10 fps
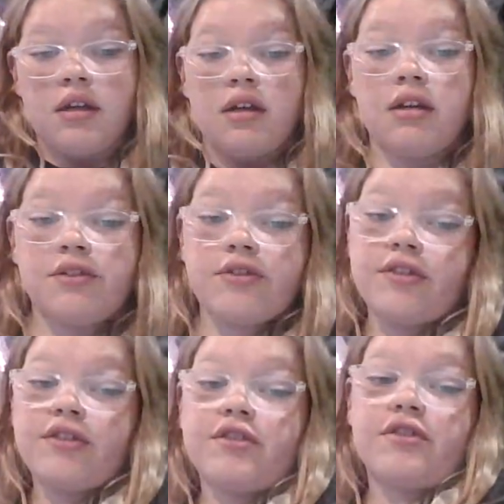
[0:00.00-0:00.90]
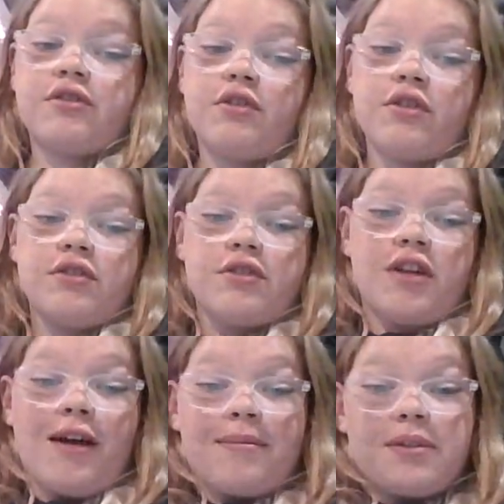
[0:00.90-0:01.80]
This link is a start and
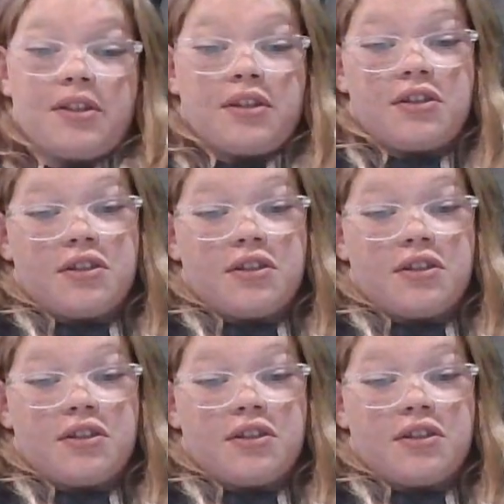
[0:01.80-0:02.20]
stop link.